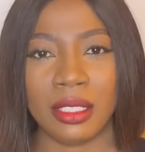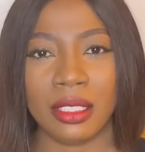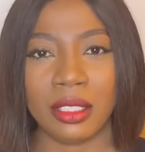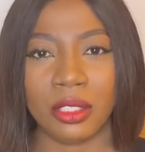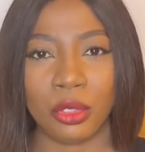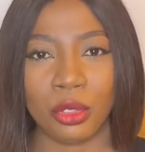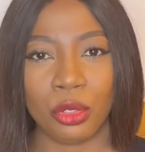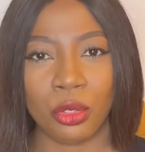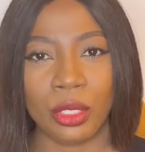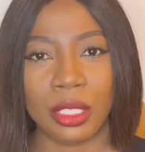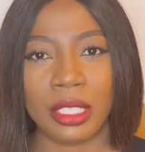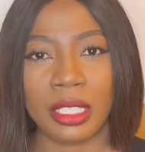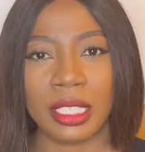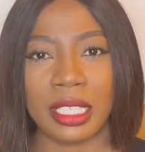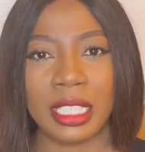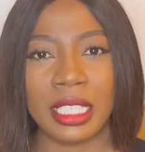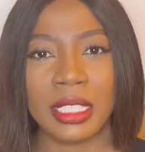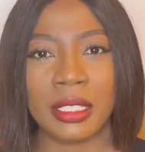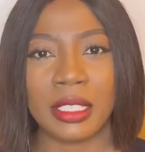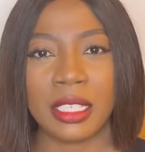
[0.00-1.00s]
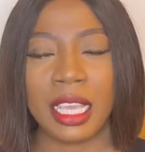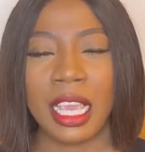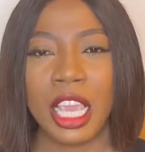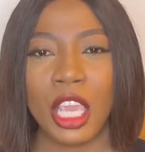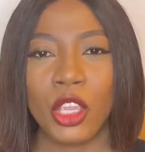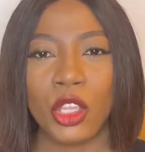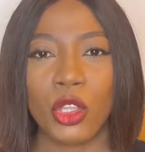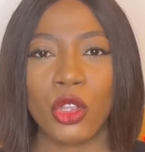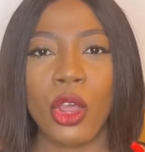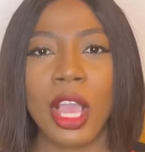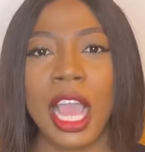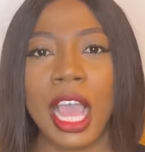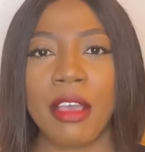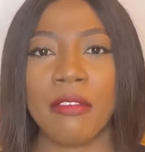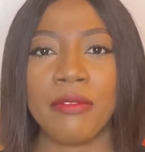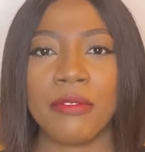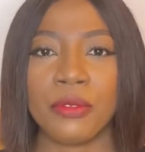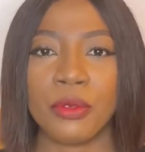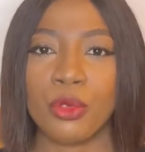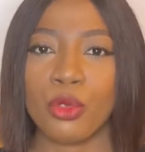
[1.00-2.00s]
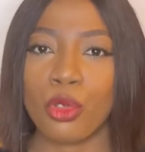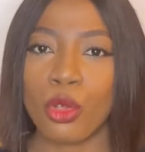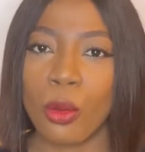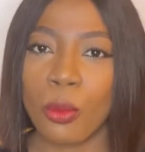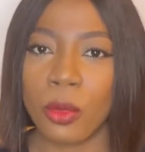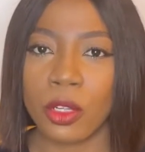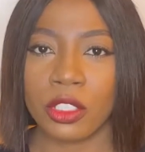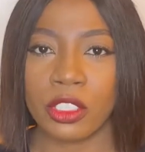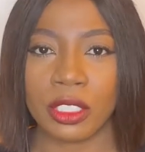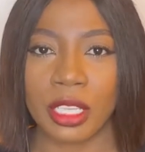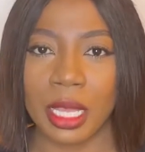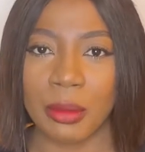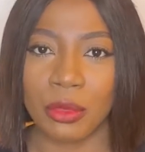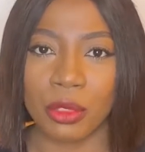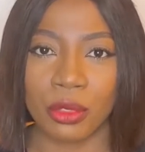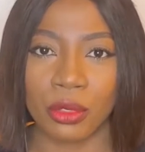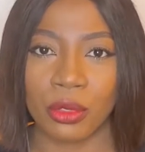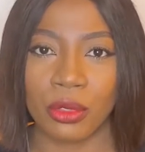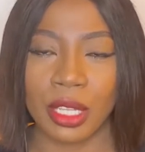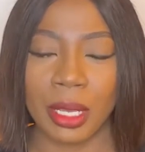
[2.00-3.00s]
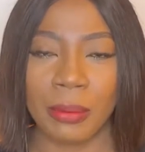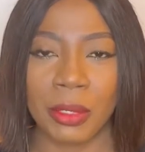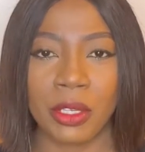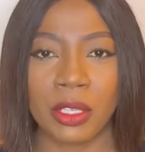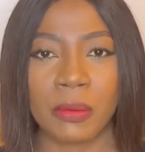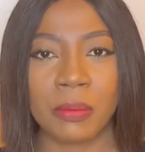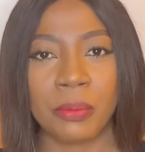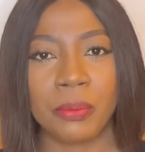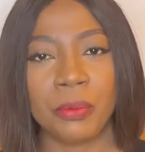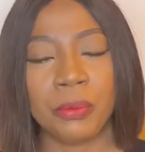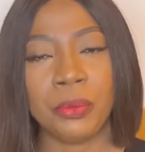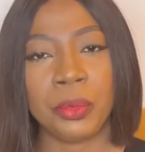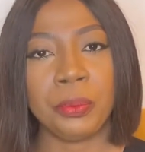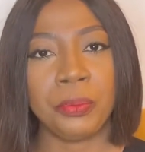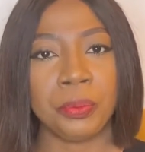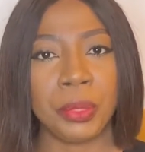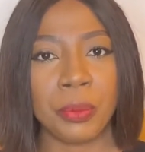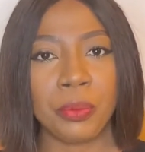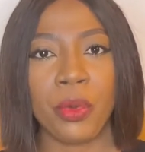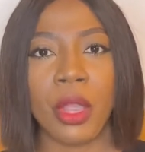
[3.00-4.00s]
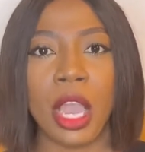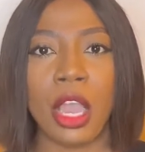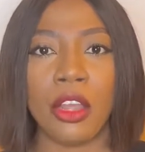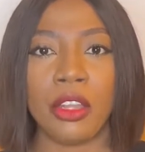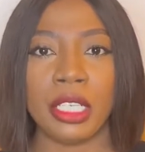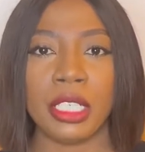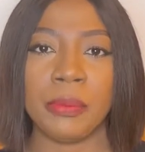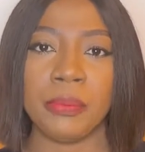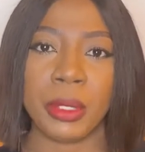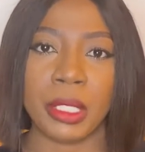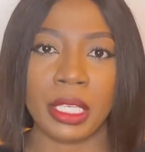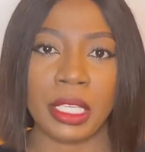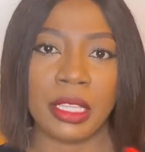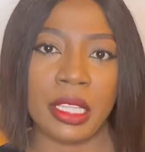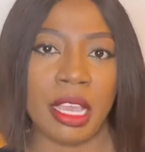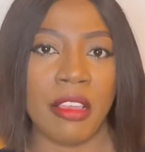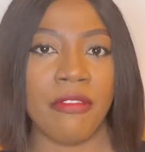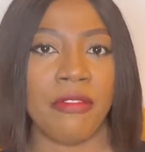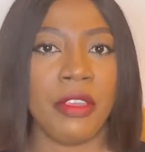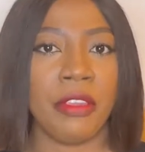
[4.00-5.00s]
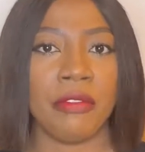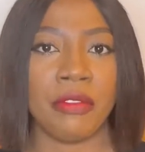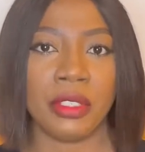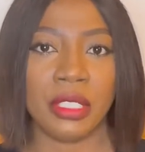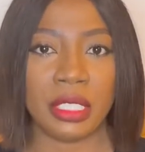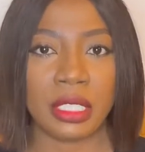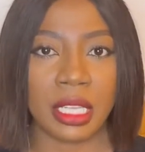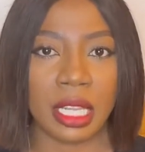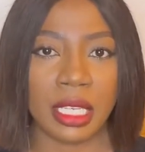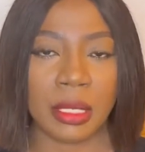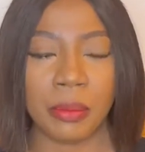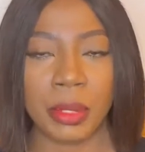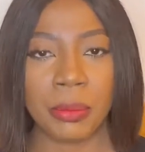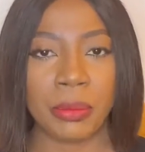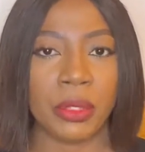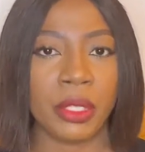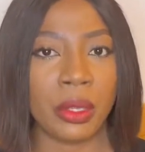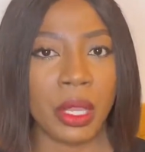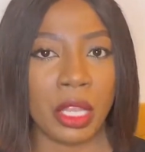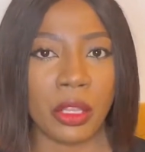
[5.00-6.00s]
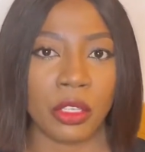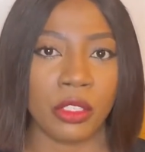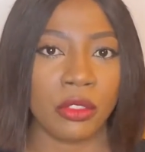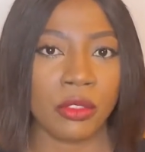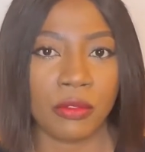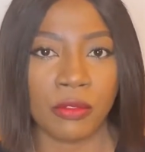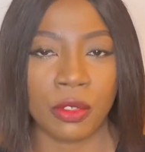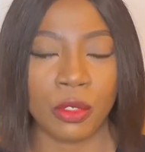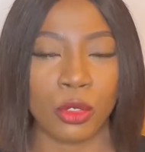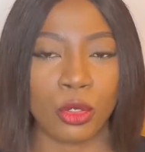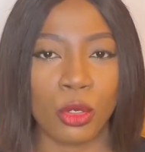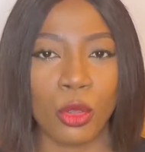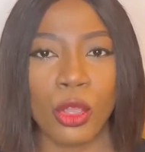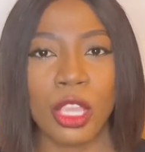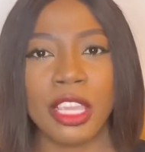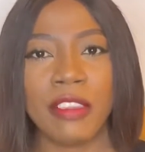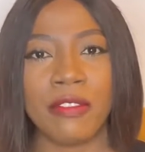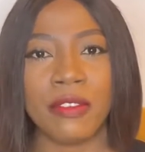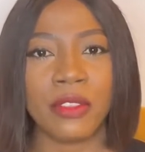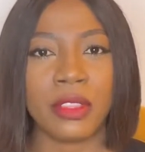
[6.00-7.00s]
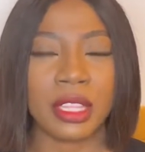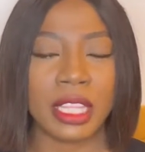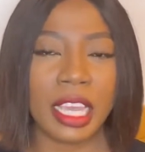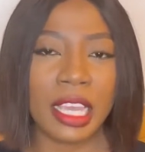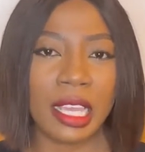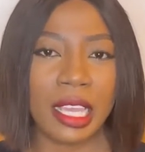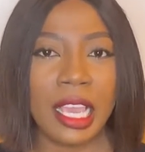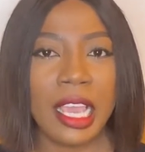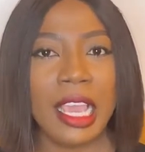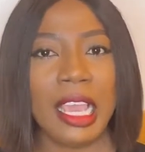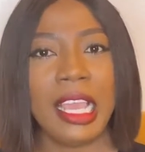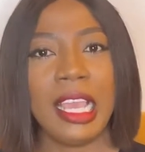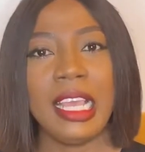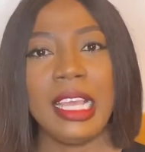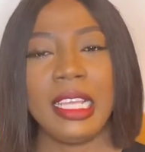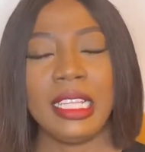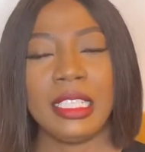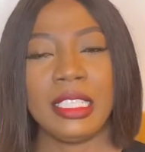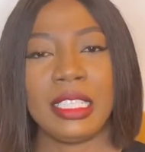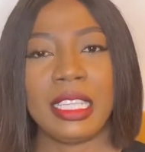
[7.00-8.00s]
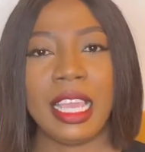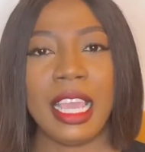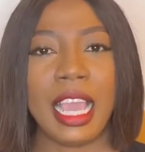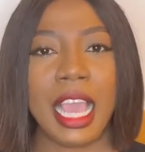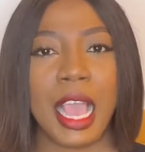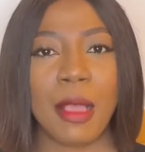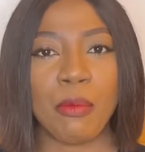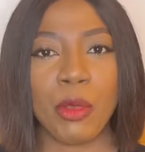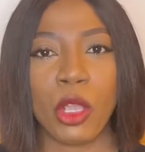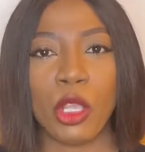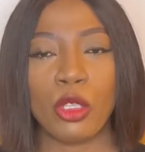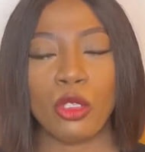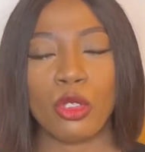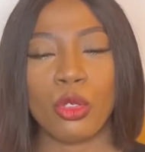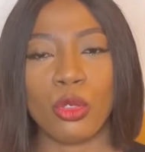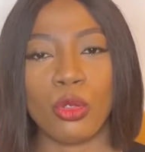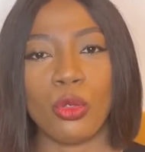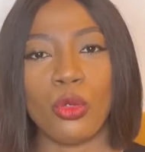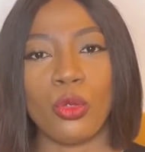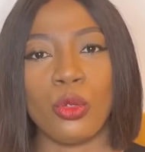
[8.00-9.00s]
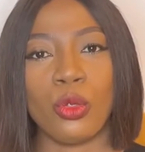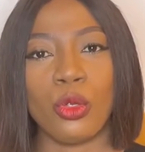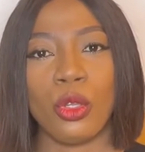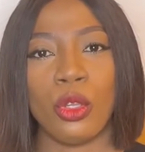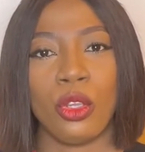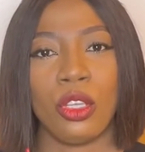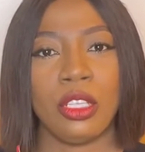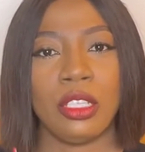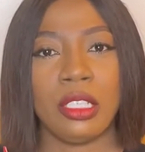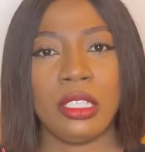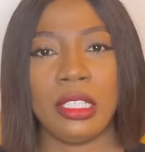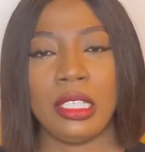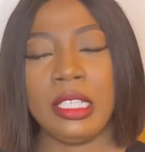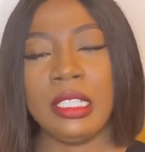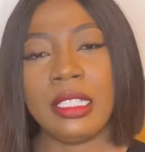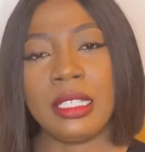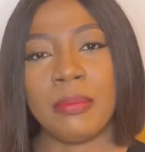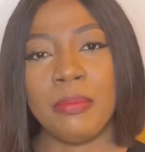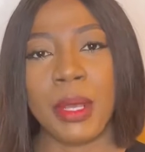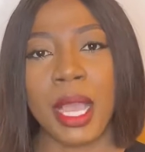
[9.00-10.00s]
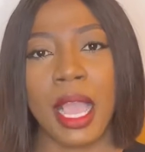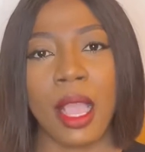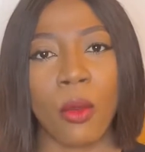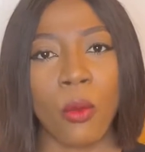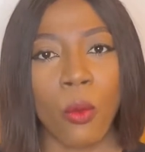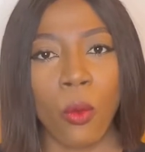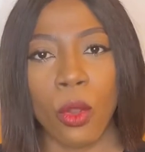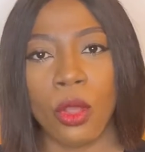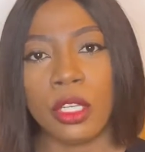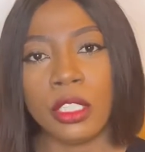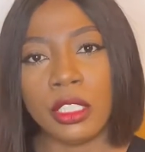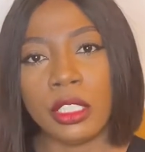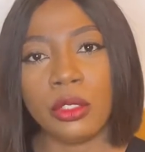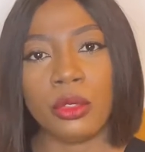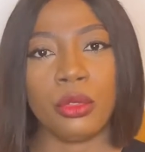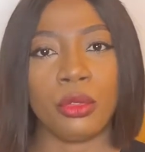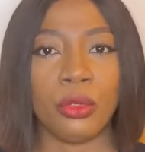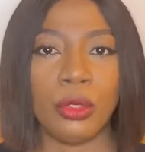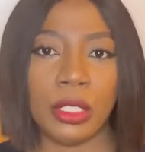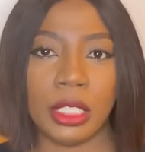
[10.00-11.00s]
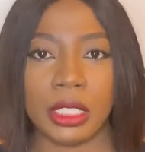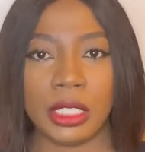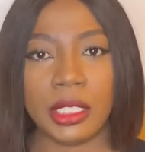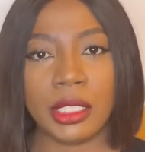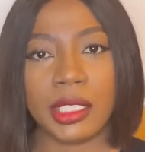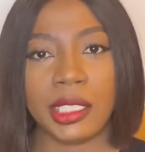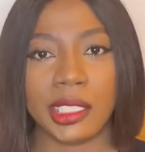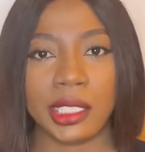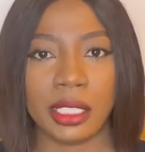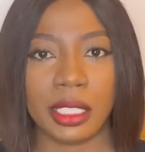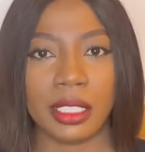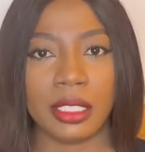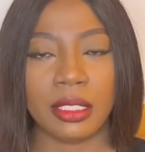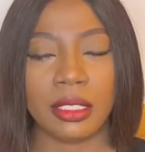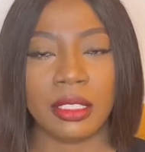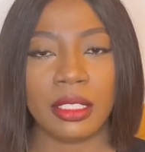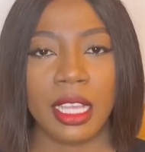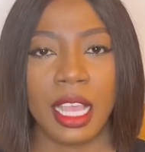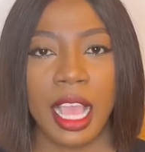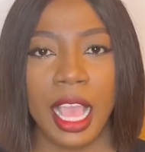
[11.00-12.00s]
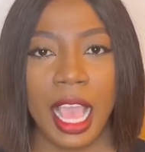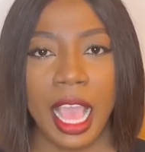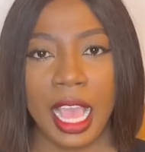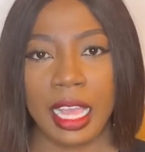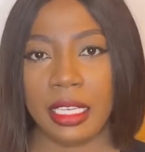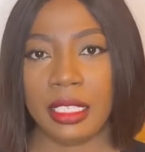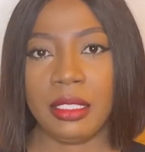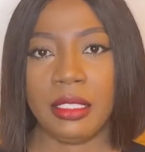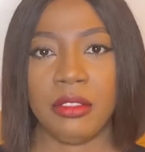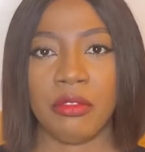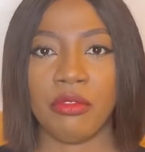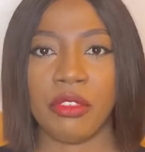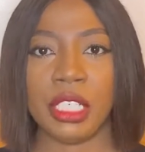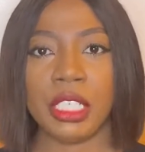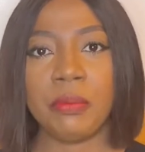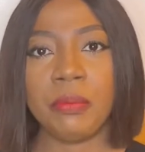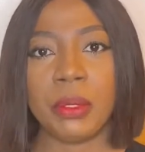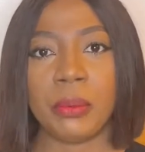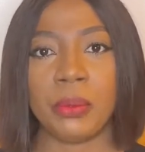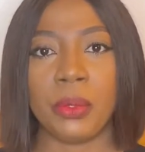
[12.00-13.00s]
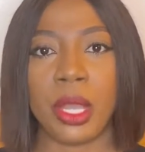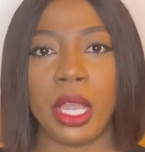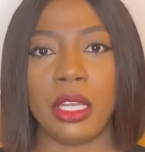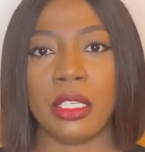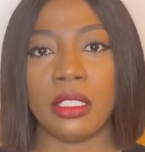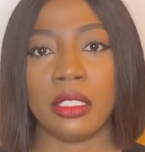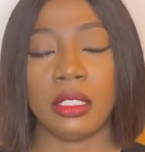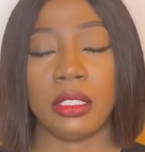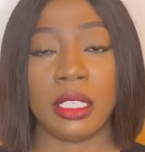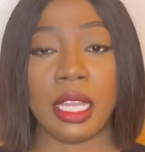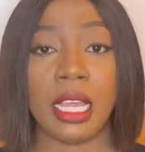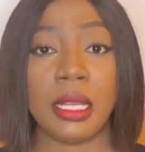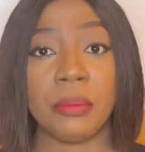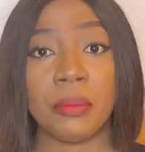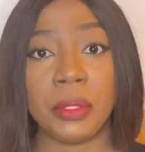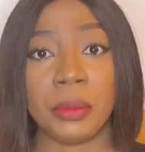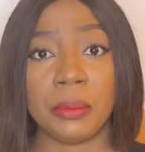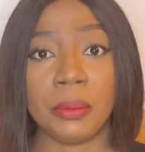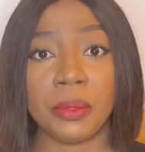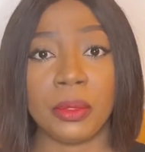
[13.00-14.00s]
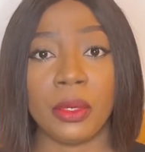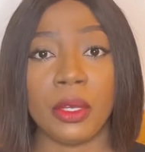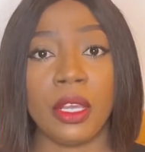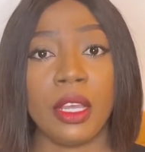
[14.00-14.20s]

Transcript: show is you don't have so much time to do that because people are already picking their favorites and the people they are going to vote. So if you say I'm going to sit back 1 day, 2 days, 3 days and read people, understand people,